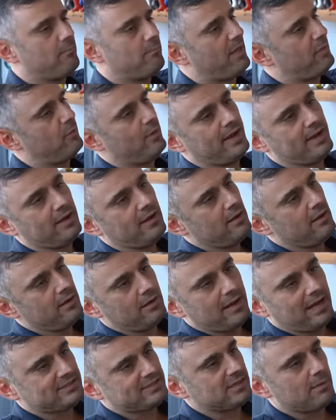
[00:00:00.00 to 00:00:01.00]
By the way,
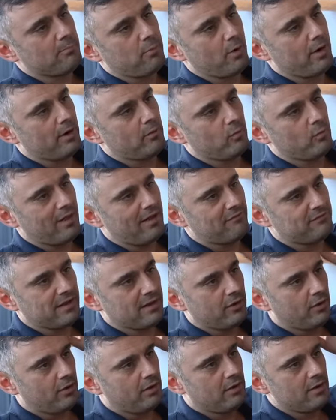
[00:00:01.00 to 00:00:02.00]
at some point we'll have
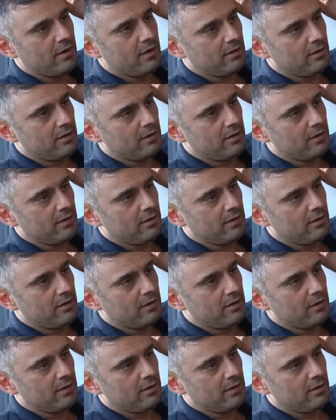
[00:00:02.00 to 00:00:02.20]
dinner.